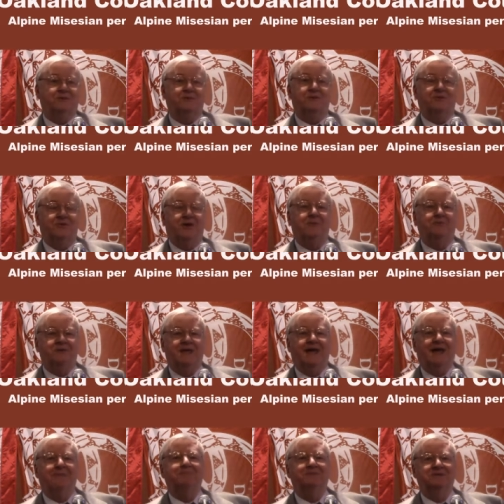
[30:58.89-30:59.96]
we thought would
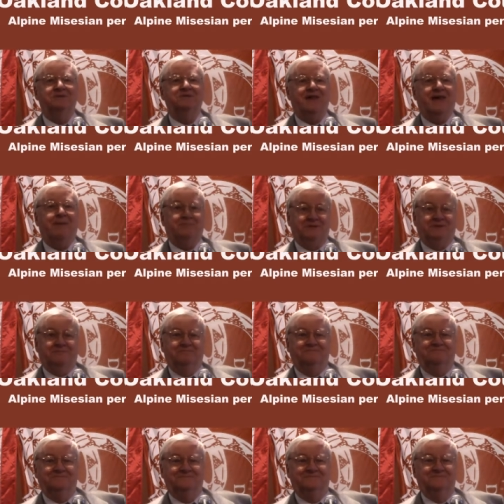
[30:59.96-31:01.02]
happen. This happened.
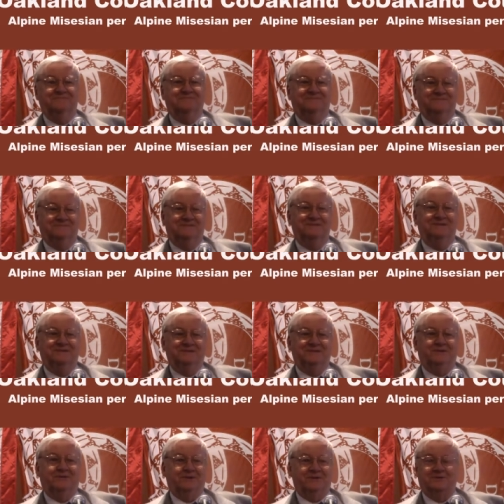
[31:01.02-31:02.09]

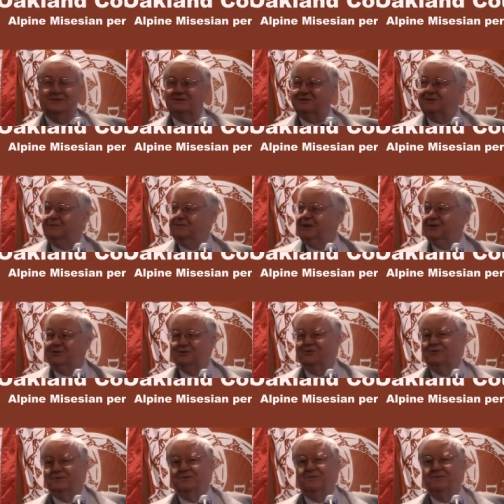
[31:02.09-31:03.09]
So oh, it's it's a major uh,